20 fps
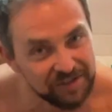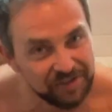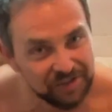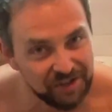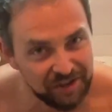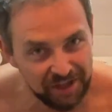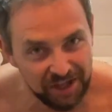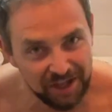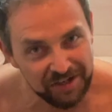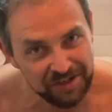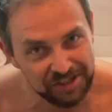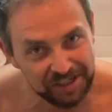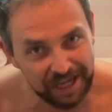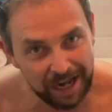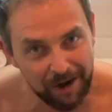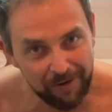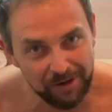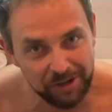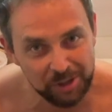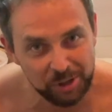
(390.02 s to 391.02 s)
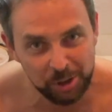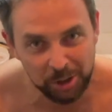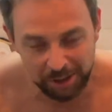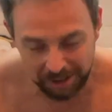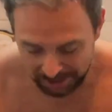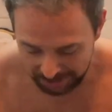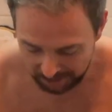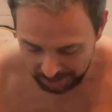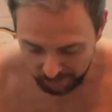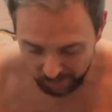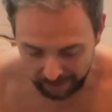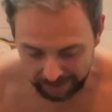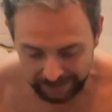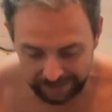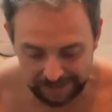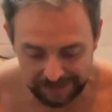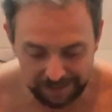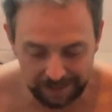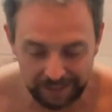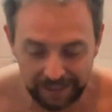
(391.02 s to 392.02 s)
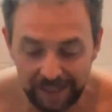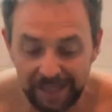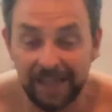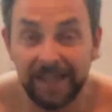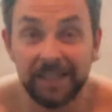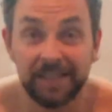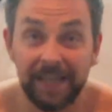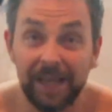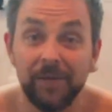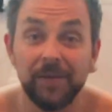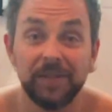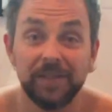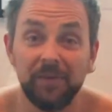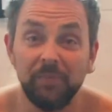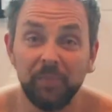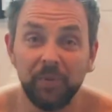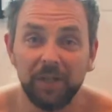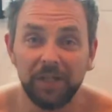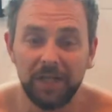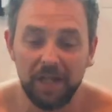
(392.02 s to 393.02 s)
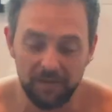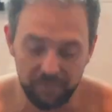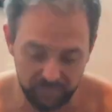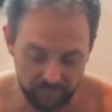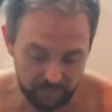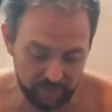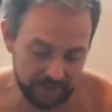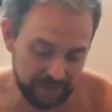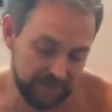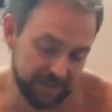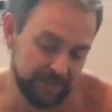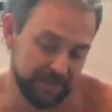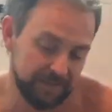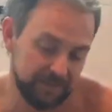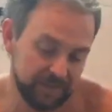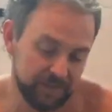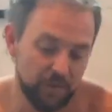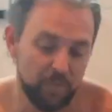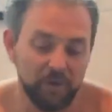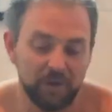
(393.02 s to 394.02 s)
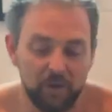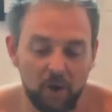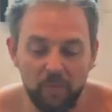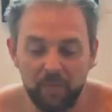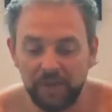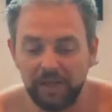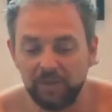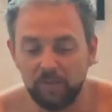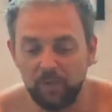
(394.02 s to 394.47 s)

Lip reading: to the undercarriage quite easily. Sounds simple enough, but someone commented